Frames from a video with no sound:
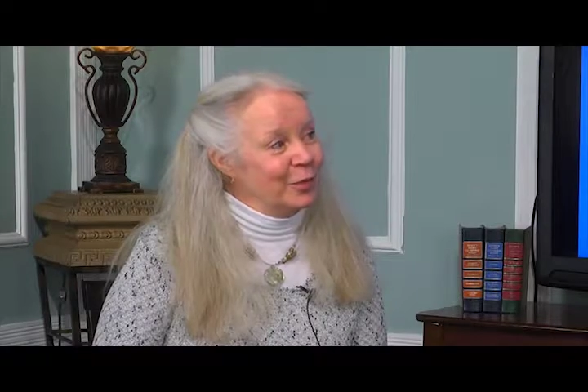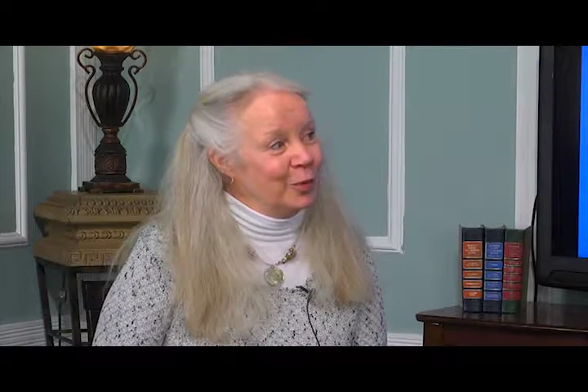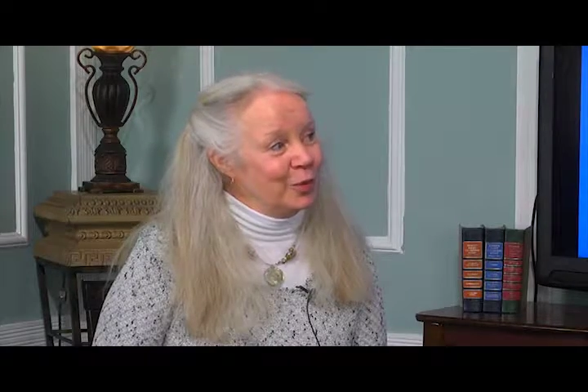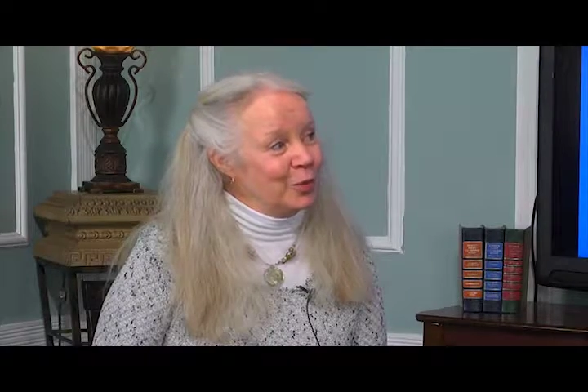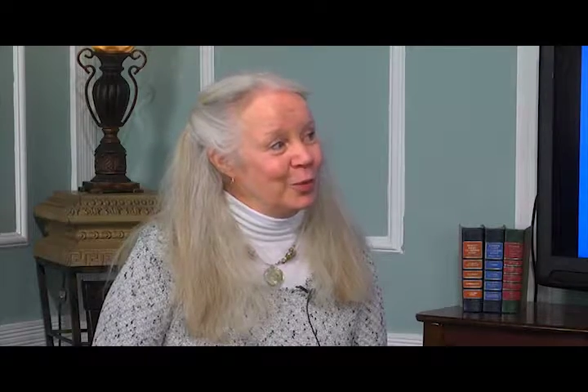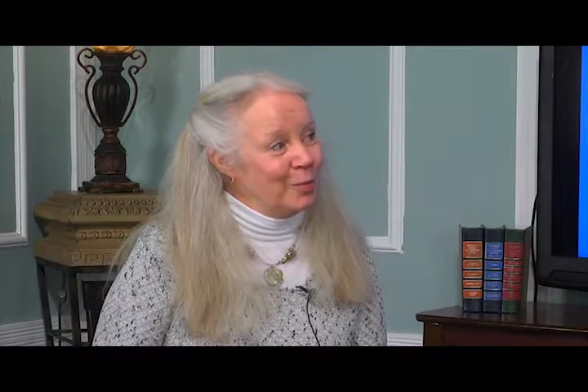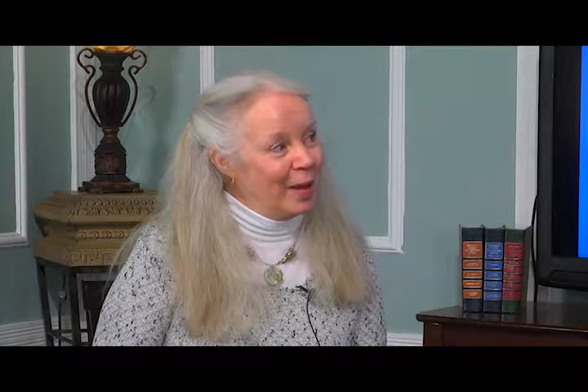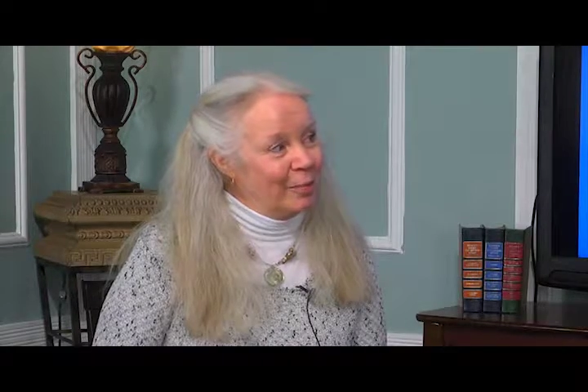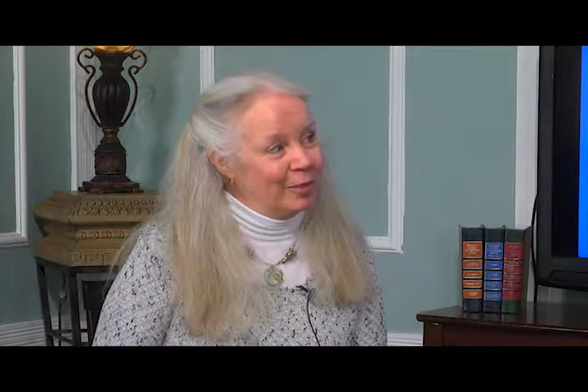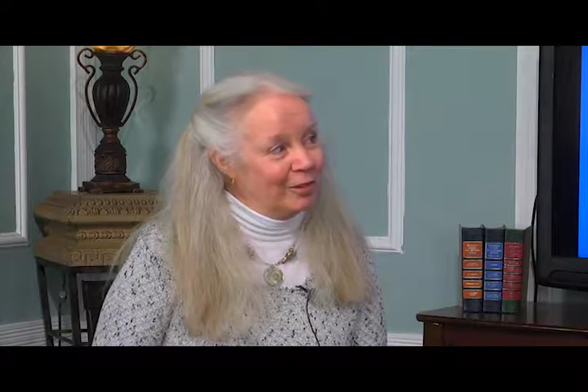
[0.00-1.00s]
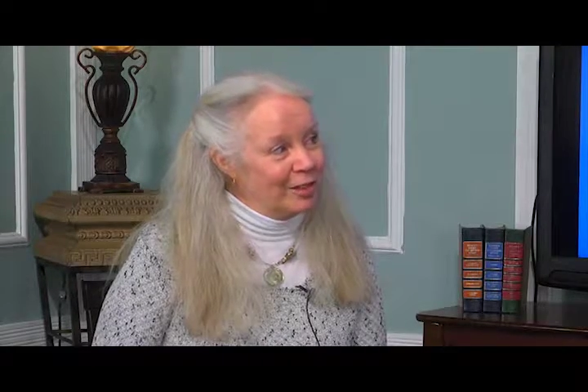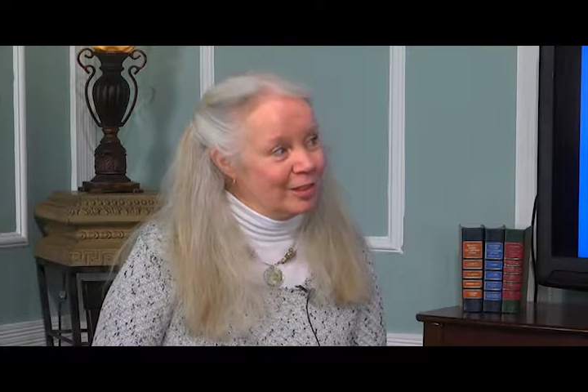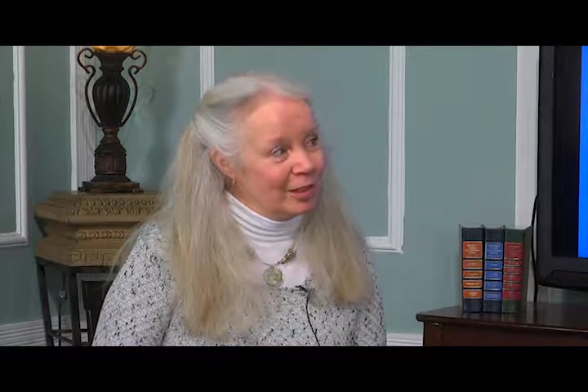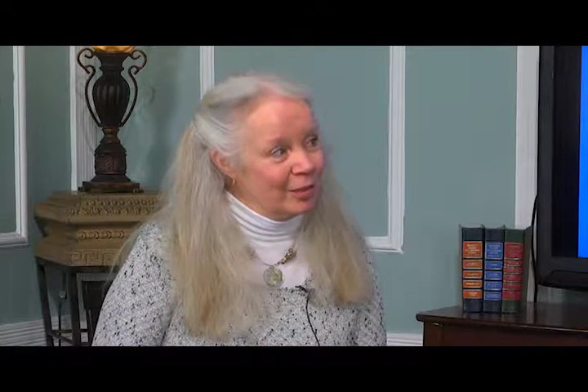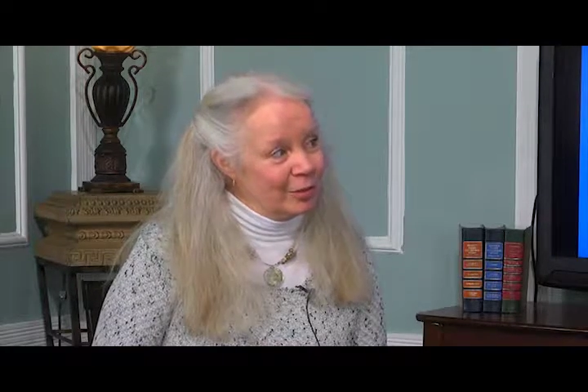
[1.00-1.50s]
Once we mapped the
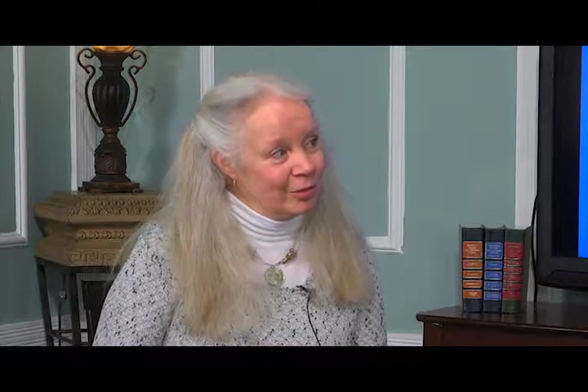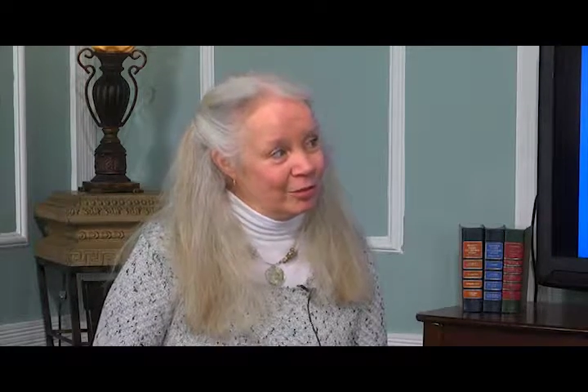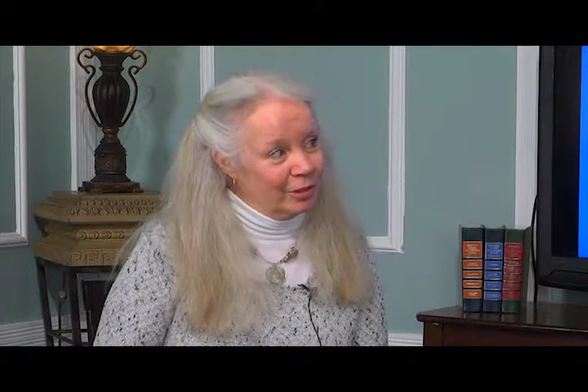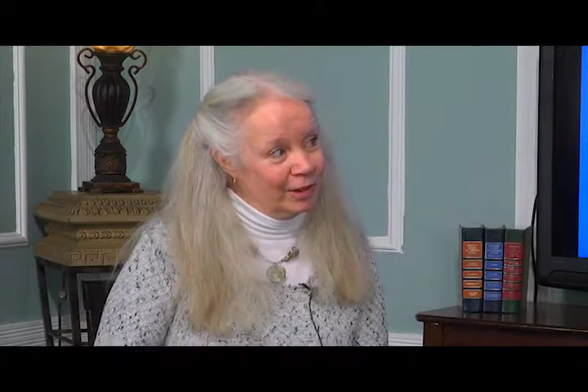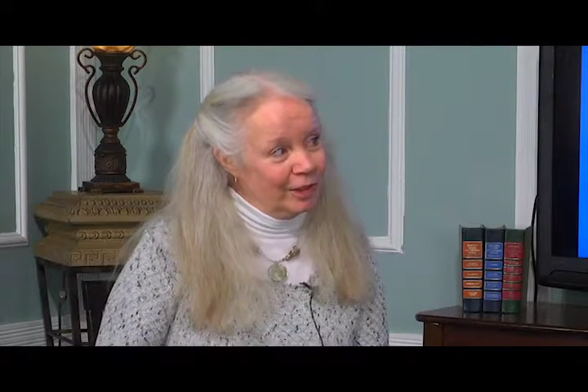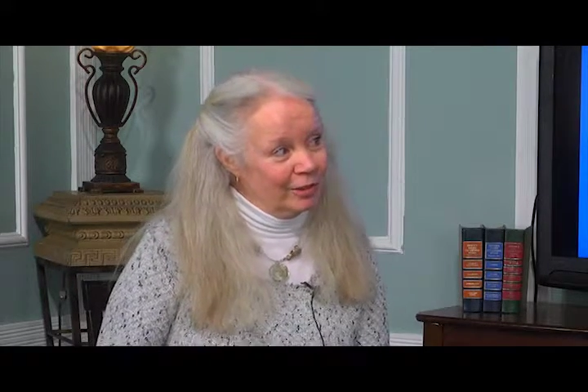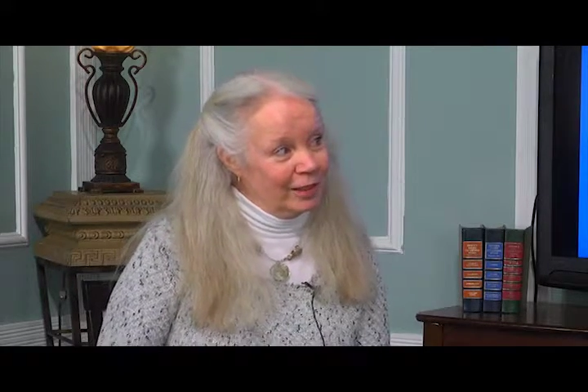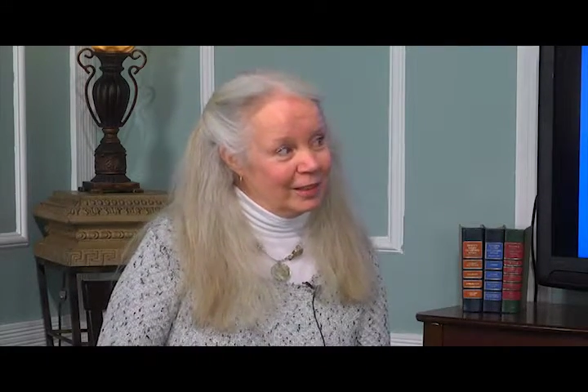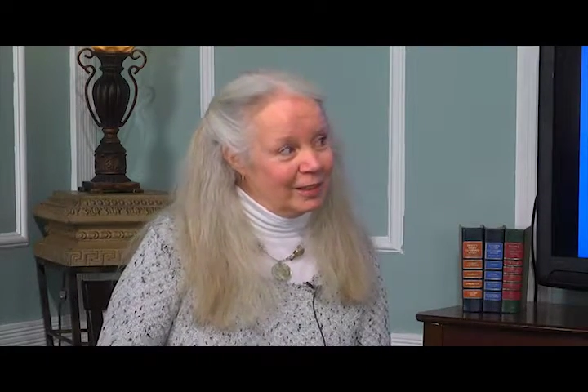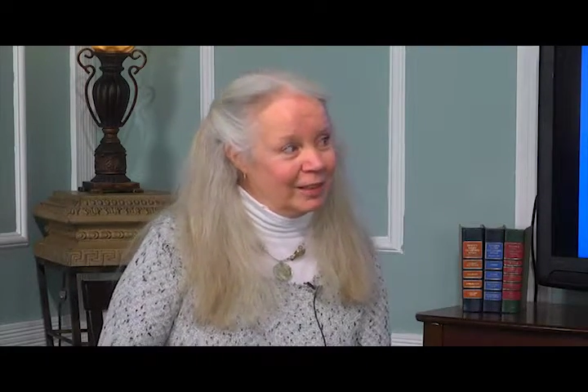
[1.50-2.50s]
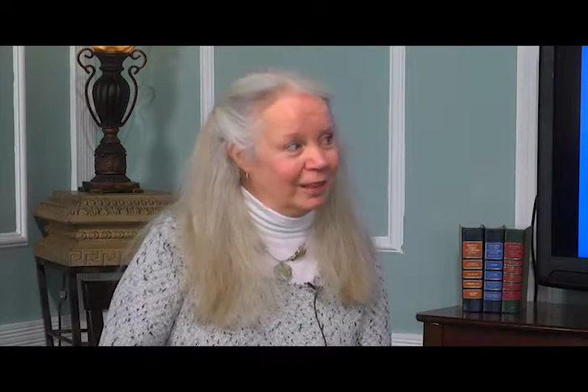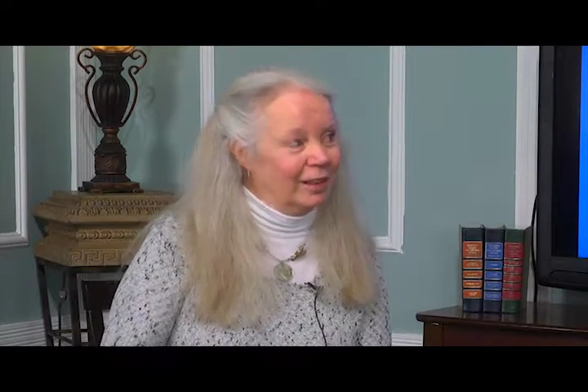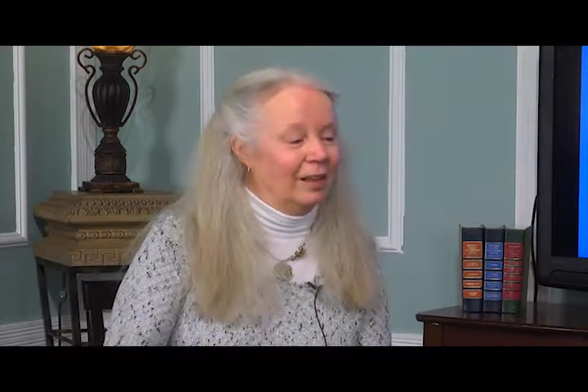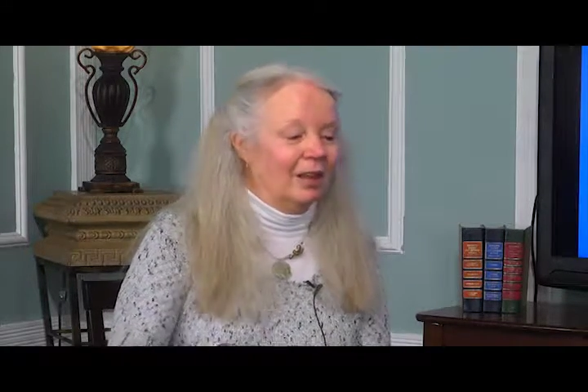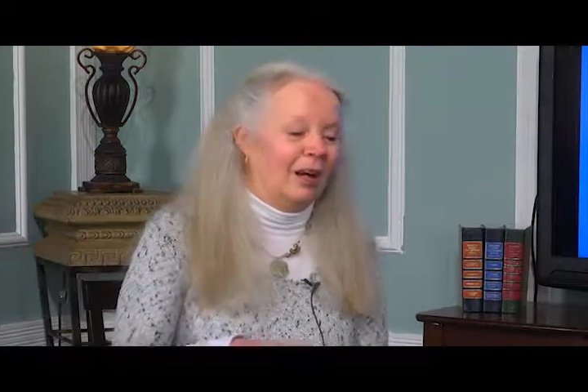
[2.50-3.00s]
results, it was really interesting.
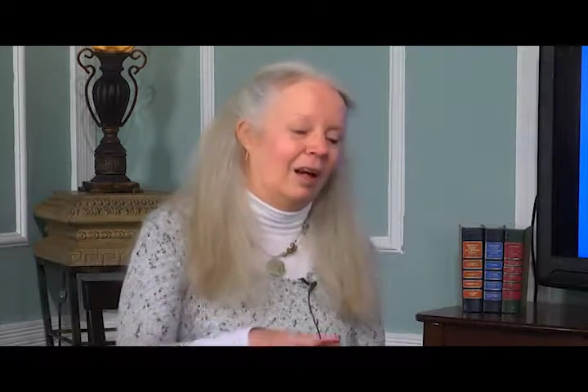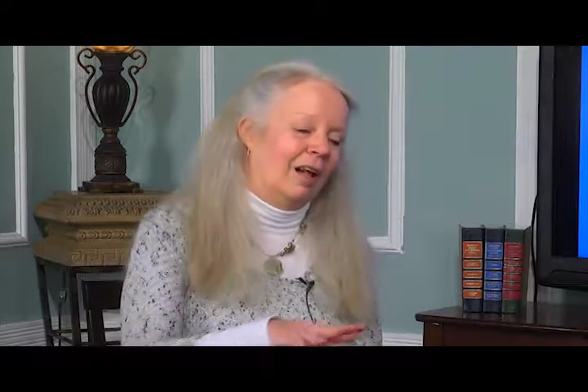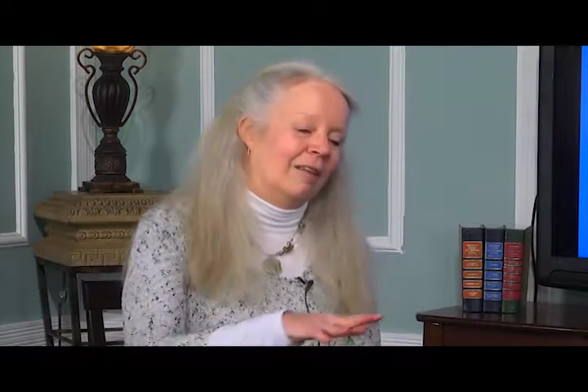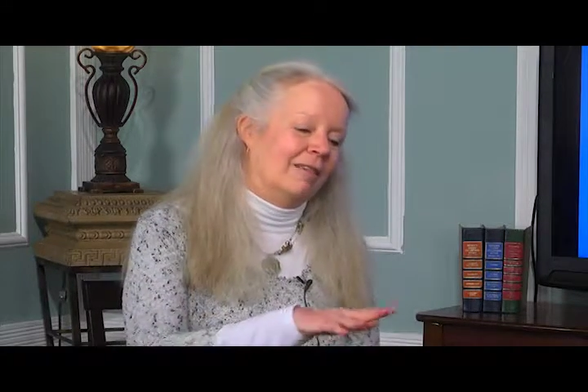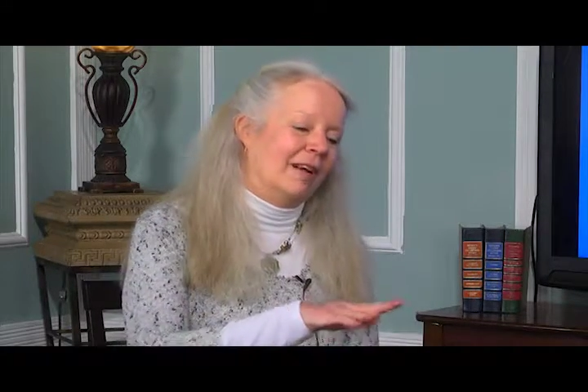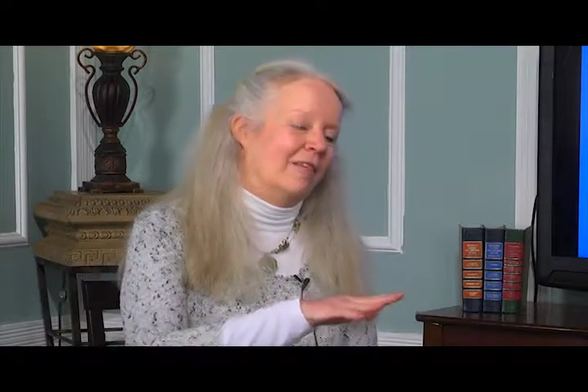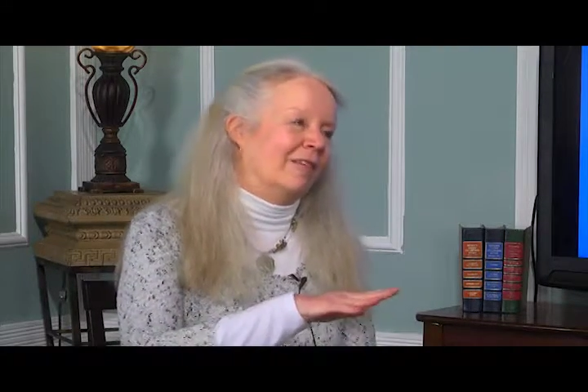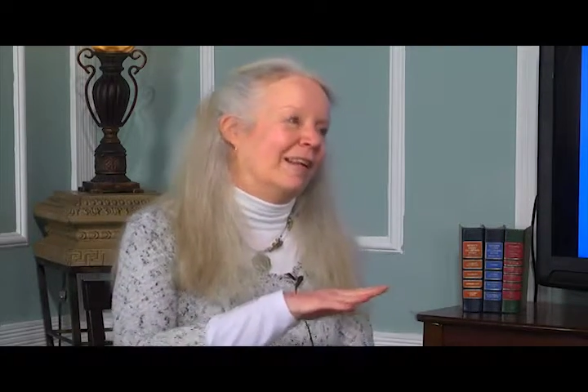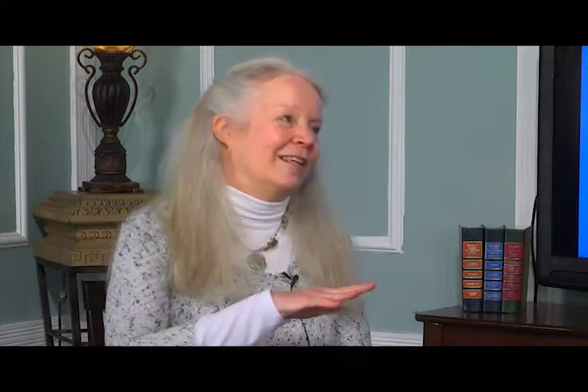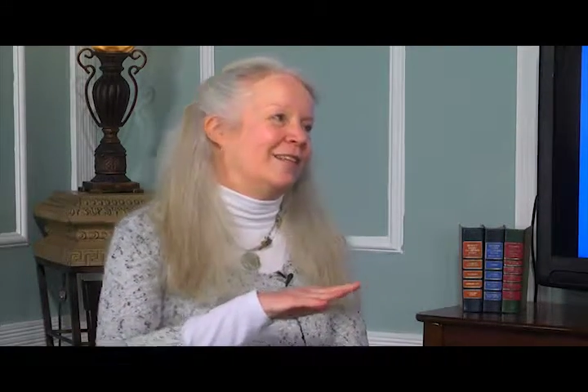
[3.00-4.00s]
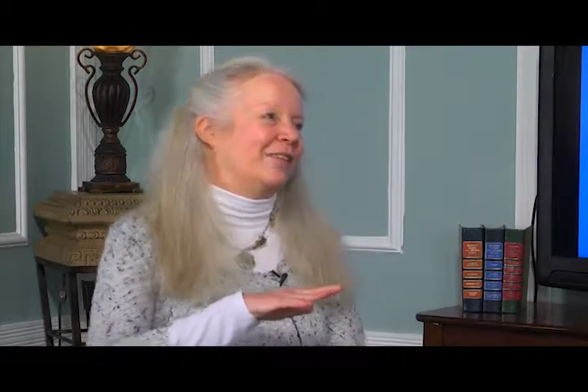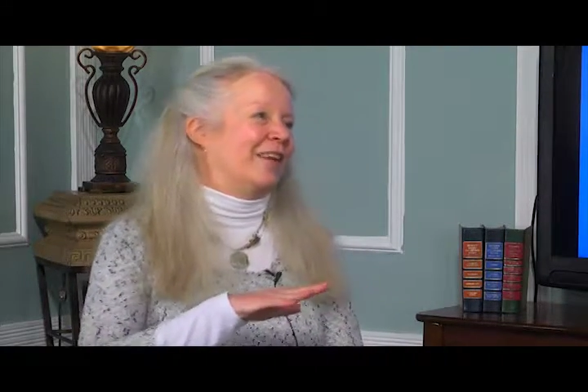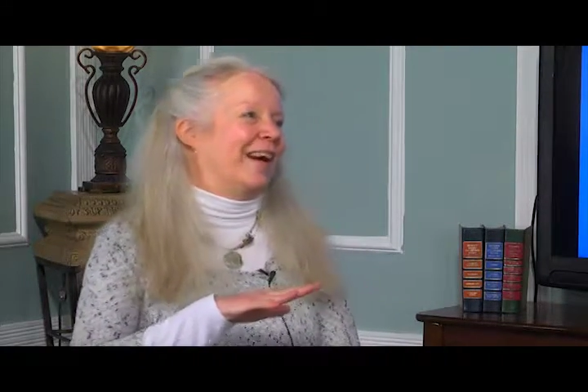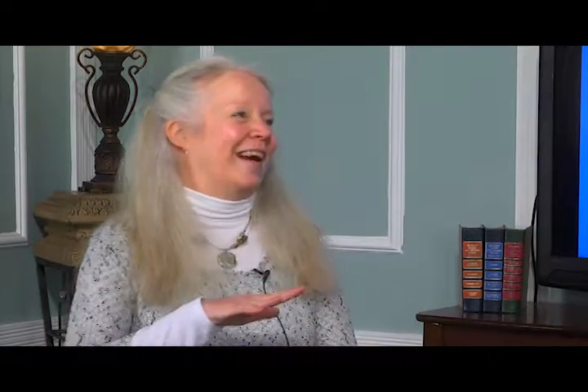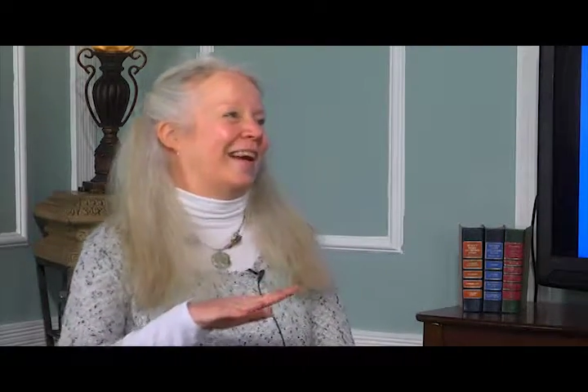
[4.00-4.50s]
All around the
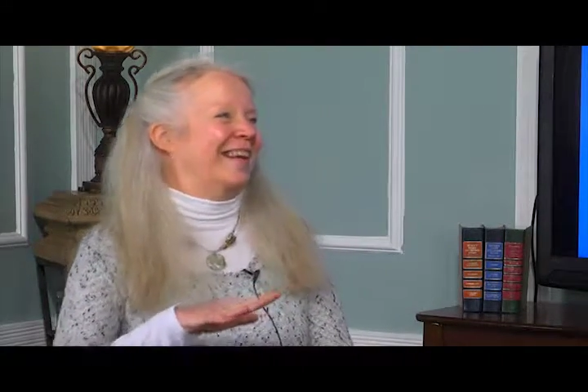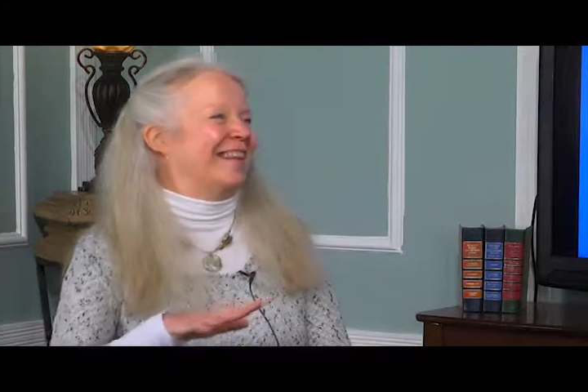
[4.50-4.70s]
racetrack.